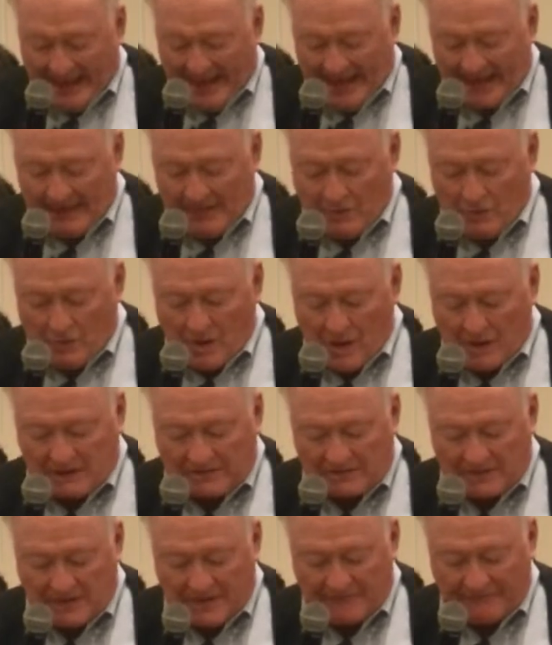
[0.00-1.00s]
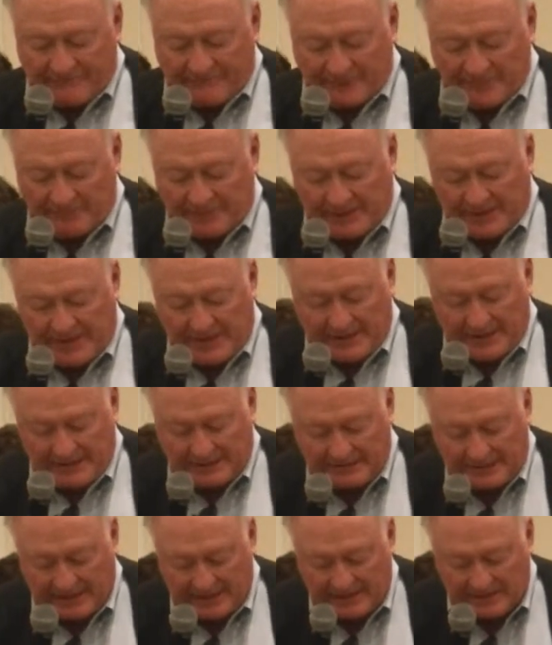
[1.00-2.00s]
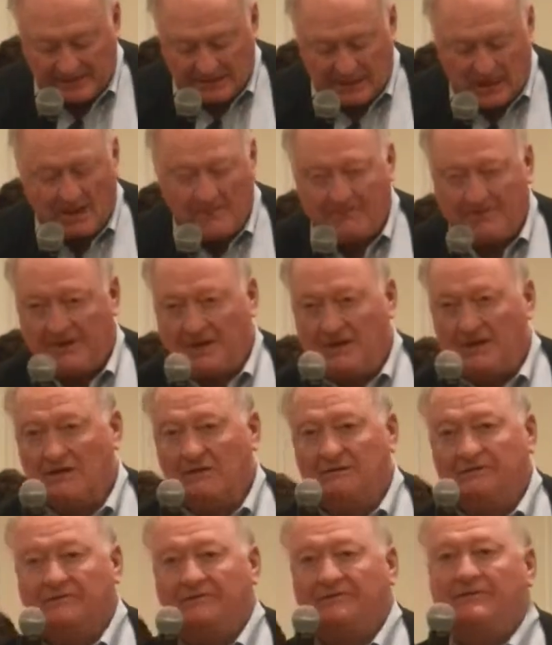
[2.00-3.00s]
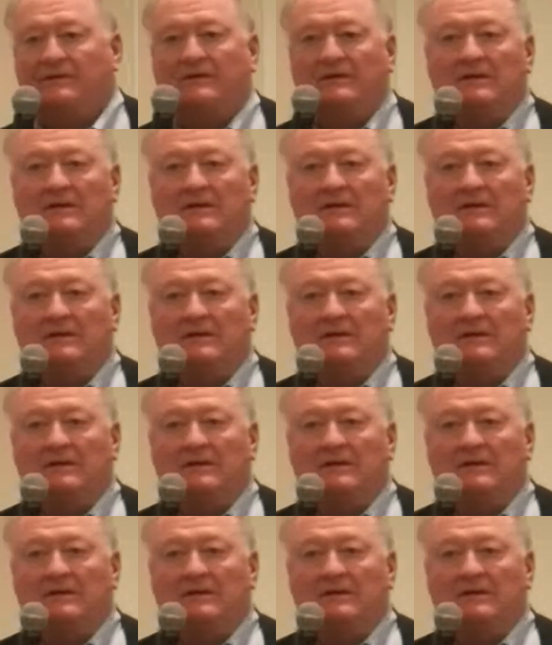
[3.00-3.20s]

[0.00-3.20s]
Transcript: and he walked comfortably in the company of